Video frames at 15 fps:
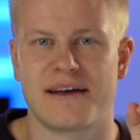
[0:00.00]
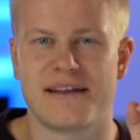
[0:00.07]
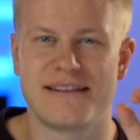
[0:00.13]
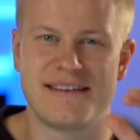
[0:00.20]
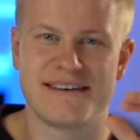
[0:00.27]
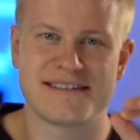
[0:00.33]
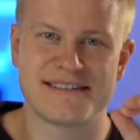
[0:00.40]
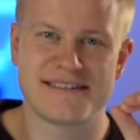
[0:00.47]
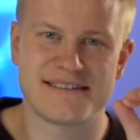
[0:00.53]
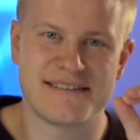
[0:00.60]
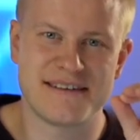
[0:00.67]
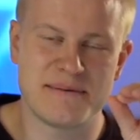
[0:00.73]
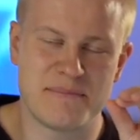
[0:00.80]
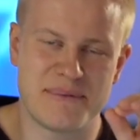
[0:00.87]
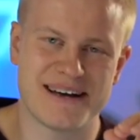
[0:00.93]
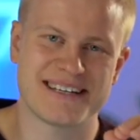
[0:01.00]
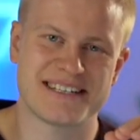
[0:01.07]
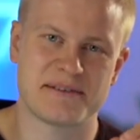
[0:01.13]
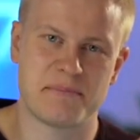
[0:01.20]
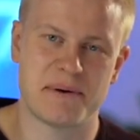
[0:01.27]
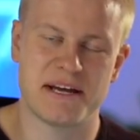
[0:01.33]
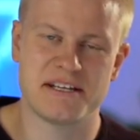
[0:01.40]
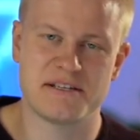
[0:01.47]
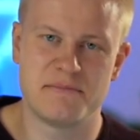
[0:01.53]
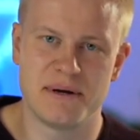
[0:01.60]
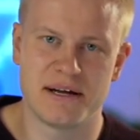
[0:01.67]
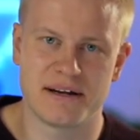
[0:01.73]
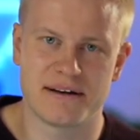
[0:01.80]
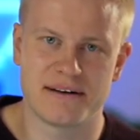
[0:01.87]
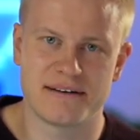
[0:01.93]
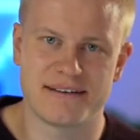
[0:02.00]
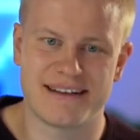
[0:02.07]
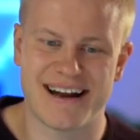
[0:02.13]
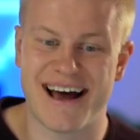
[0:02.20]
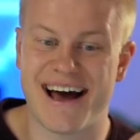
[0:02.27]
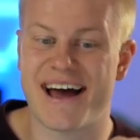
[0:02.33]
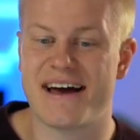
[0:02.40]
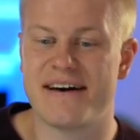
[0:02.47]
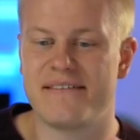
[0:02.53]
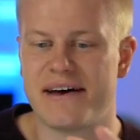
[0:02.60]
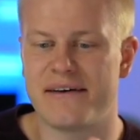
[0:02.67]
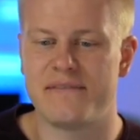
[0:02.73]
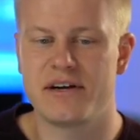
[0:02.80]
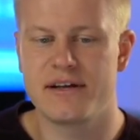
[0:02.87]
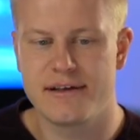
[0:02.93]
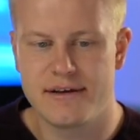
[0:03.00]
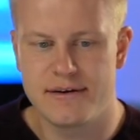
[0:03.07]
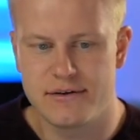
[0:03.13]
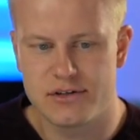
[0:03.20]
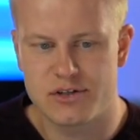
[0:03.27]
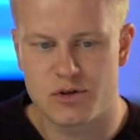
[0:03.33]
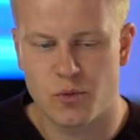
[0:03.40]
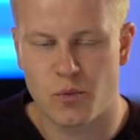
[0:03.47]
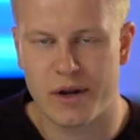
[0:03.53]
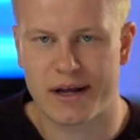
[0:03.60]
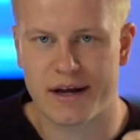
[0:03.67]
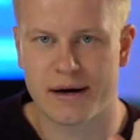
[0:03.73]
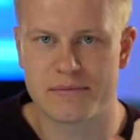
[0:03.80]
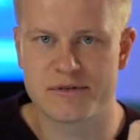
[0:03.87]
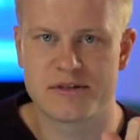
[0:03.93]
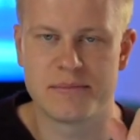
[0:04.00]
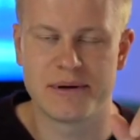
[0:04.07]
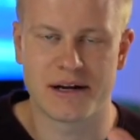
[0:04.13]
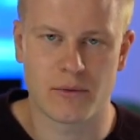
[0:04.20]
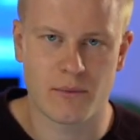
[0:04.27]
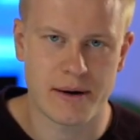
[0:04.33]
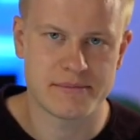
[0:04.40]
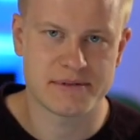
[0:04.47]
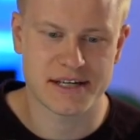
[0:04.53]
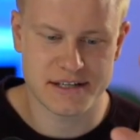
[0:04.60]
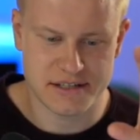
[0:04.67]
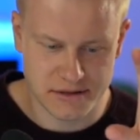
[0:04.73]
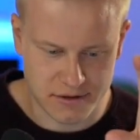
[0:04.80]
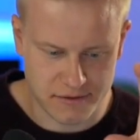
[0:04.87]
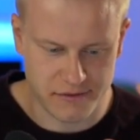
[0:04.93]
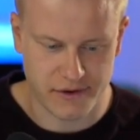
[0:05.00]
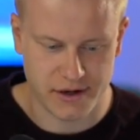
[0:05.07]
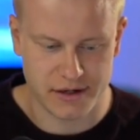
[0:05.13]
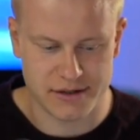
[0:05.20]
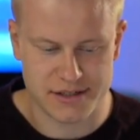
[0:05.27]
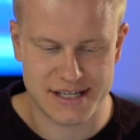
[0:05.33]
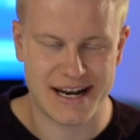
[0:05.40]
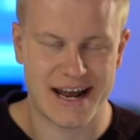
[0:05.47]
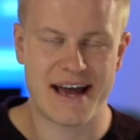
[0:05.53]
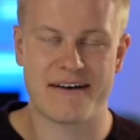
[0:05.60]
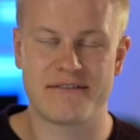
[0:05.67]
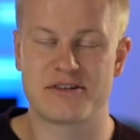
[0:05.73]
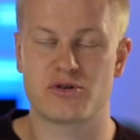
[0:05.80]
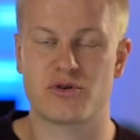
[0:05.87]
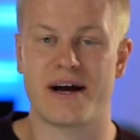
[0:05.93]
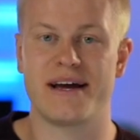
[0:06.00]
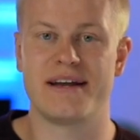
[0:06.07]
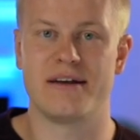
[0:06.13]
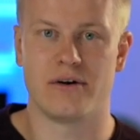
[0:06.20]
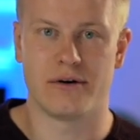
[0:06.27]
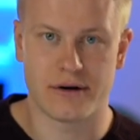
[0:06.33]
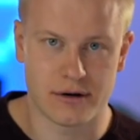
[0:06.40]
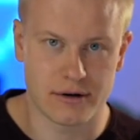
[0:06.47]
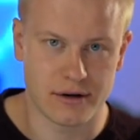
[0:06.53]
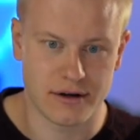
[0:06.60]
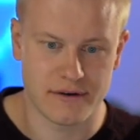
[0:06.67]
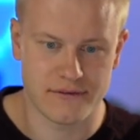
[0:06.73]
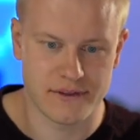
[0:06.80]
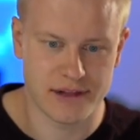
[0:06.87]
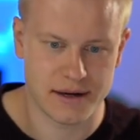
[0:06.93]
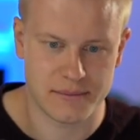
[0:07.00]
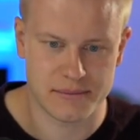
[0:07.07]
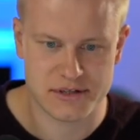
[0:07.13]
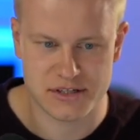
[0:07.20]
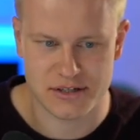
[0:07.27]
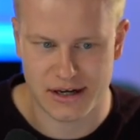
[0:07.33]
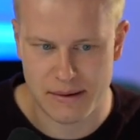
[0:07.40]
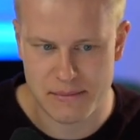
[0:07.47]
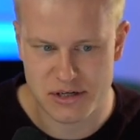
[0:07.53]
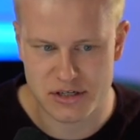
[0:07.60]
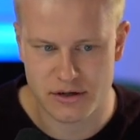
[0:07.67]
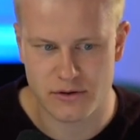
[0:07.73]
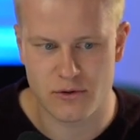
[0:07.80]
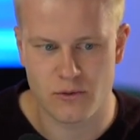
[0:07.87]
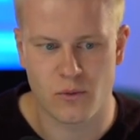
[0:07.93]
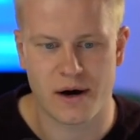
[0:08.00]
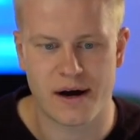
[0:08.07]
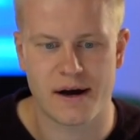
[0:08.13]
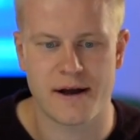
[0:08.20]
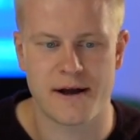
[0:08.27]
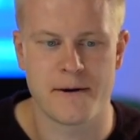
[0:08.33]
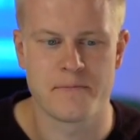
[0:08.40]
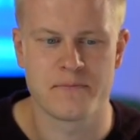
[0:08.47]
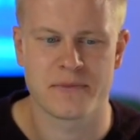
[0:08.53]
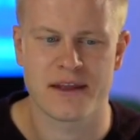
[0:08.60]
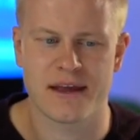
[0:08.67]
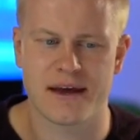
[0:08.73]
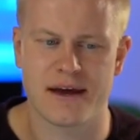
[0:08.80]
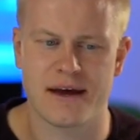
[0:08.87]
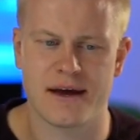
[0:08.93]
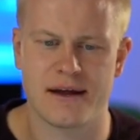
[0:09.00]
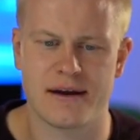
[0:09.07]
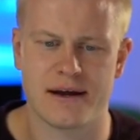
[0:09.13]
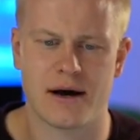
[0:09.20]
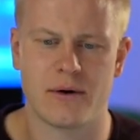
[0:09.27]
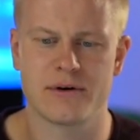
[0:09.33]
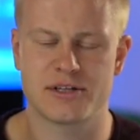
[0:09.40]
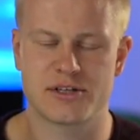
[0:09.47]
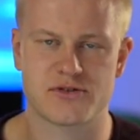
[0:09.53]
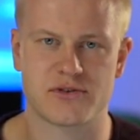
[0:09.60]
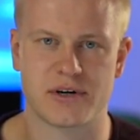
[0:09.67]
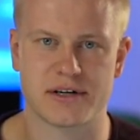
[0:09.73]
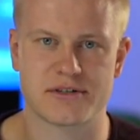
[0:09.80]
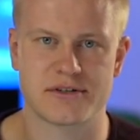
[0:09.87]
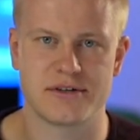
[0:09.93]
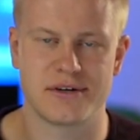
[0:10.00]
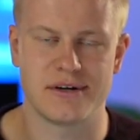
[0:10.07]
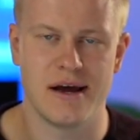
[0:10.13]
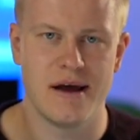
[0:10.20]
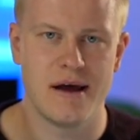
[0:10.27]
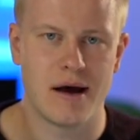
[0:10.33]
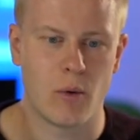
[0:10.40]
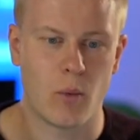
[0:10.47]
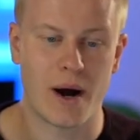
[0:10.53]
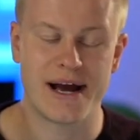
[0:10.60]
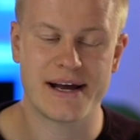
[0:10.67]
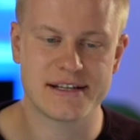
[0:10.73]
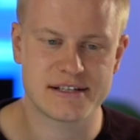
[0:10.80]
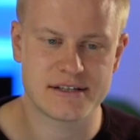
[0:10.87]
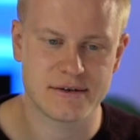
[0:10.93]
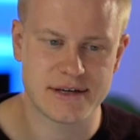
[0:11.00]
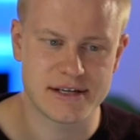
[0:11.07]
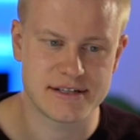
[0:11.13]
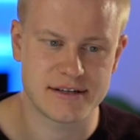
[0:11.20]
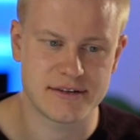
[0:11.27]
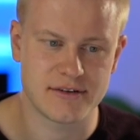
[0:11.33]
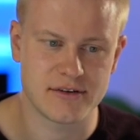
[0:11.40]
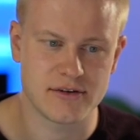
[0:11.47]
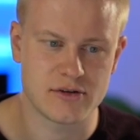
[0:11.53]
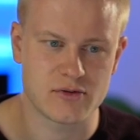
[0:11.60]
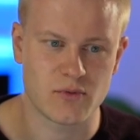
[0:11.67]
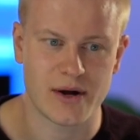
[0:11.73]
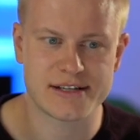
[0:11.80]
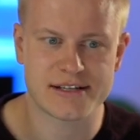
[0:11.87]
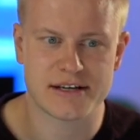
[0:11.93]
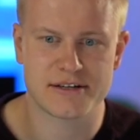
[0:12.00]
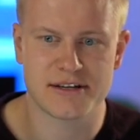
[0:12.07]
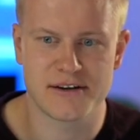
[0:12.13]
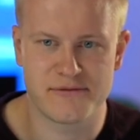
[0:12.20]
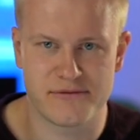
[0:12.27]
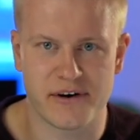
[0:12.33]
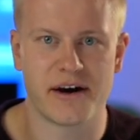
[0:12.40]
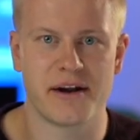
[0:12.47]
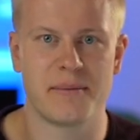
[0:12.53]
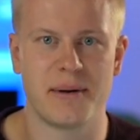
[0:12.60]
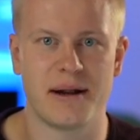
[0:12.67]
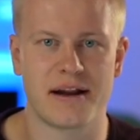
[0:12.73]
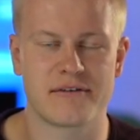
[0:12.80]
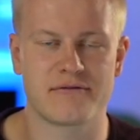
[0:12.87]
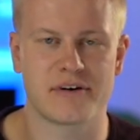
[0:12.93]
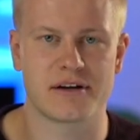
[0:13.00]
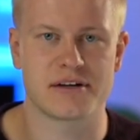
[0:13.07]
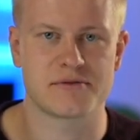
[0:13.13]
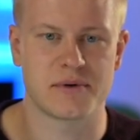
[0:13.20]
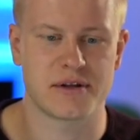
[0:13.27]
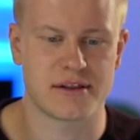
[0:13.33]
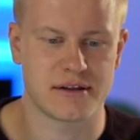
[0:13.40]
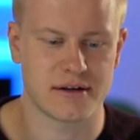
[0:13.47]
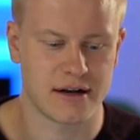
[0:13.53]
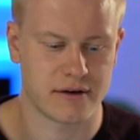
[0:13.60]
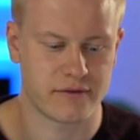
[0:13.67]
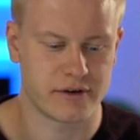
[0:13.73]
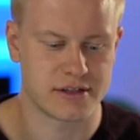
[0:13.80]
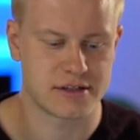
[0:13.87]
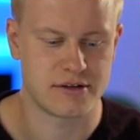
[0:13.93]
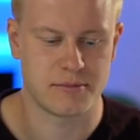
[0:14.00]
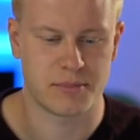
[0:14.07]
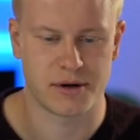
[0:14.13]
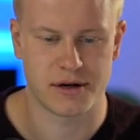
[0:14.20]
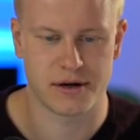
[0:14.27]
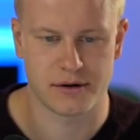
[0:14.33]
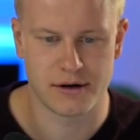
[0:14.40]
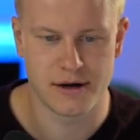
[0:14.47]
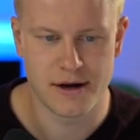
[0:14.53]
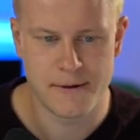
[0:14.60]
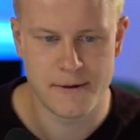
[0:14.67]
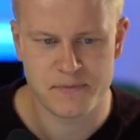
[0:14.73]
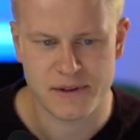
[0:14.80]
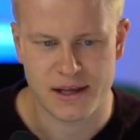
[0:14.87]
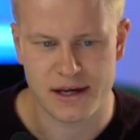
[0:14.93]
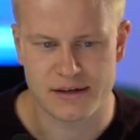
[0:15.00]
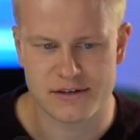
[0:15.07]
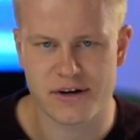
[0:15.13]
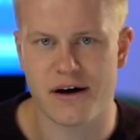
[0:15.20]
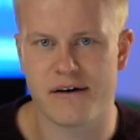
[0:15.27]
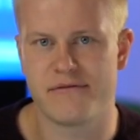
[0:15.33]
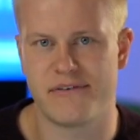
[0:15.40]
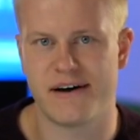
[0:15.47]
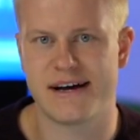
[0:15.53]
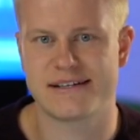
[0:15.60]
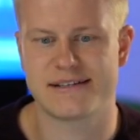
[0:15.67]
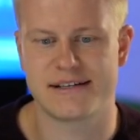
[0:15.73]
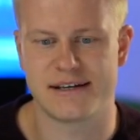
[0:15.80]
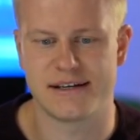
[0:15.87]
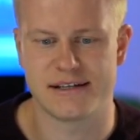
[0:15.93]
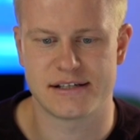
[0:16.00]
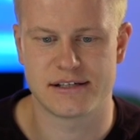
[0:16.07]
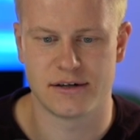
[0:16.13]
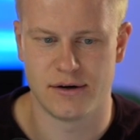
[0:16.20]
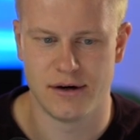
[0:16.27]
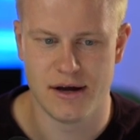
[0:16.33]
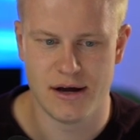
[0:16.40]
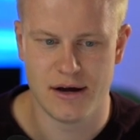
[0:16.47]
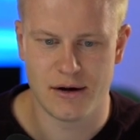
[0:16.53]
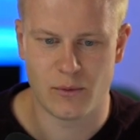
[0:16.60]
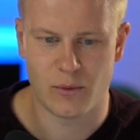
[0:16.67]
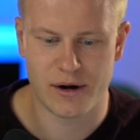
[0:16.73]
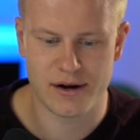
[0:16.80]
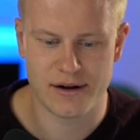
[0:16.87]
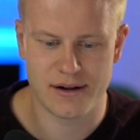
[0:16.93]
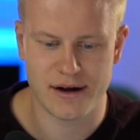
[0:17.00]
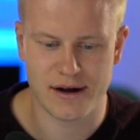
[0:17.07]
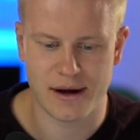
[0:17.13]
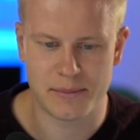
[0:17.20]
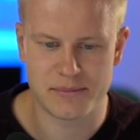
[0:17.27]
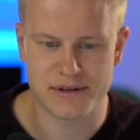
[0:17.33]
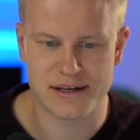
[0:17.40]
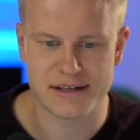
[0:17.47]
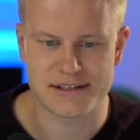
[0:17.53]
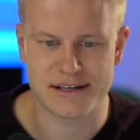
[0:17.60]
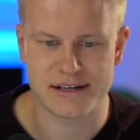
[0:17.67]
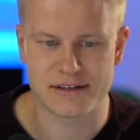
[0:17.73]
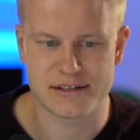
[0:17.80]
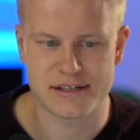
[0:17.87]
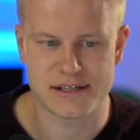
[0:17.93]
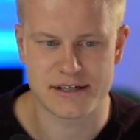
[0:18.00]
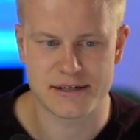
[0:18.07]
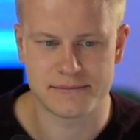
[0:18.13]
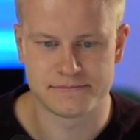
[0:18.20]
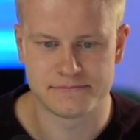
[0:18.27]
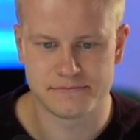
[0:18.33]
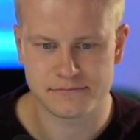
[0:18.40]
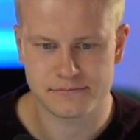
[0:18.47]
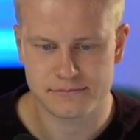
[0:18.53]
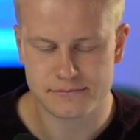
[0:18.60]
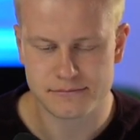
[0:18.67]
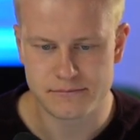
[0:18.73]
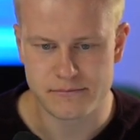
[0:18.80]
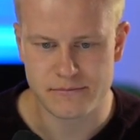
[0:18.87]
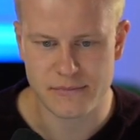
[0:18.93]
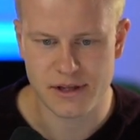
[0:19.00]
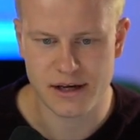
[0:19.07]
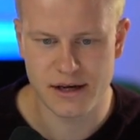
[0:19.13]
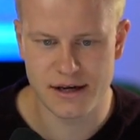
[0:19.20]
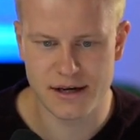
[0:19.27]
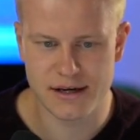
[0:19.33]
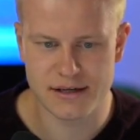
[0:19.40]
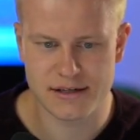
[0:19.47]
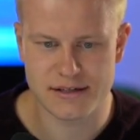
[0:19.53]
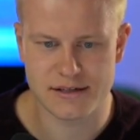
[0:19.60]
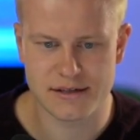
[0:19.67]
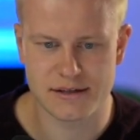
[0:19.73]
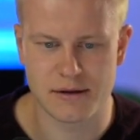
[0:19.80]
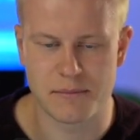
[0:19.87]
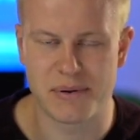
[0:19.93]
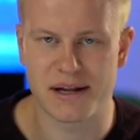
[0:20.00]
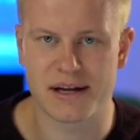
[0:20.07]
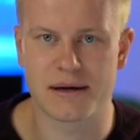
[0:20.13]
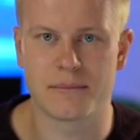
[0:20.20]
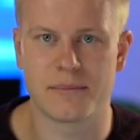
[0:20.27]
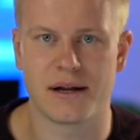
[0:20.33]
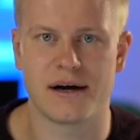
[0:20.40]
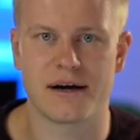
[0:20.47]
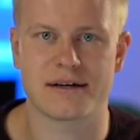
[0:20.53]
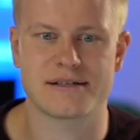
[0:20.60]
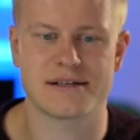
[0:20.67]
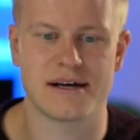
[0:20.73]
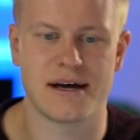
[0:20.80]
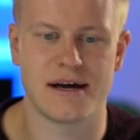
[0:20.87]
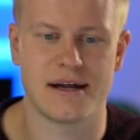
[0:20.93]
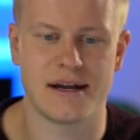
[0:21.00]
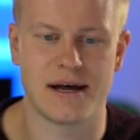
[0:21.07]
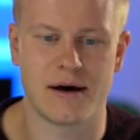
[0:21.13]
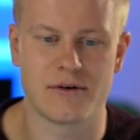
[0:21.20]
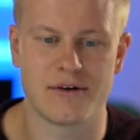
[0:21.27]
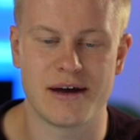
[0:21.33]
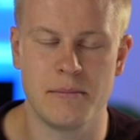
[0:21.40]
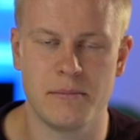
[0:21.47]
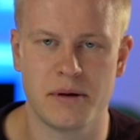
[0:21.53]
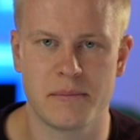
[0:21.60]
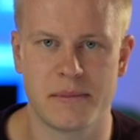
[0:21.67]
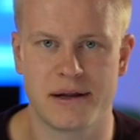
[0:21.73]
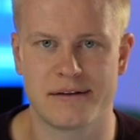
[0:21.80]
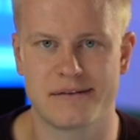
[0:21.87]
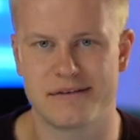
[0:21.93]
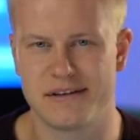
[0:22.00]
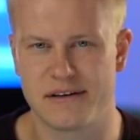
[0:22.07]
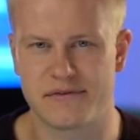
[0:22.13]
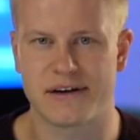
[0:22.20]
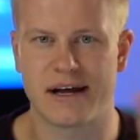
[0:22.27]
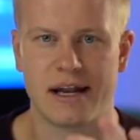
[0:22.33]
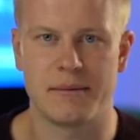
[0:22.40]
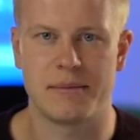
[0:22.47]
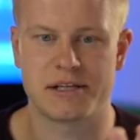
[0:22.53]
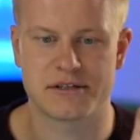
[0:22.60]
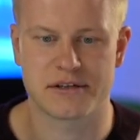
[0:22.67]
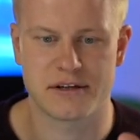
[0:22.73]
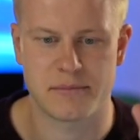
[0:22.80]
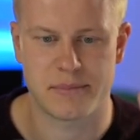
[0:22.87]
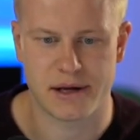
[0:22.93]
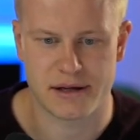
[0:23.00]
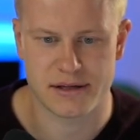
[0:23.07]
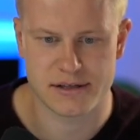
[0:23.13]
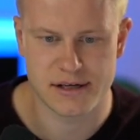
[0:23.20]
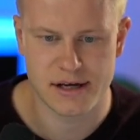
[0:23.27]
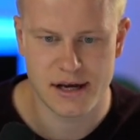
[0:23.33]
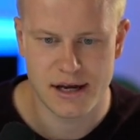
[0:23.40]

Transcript: This is the best page builder that I have ever used when it comes to building websites or funnels, and I have tried all of them. So let me show you why and how it's structured, why it's so easy to use, why it's actually fun building funnels with ClickFunnels 2.0, and also how fast it is. So one of the updates that you'll see is the building blocks and how you implement different elements on the page.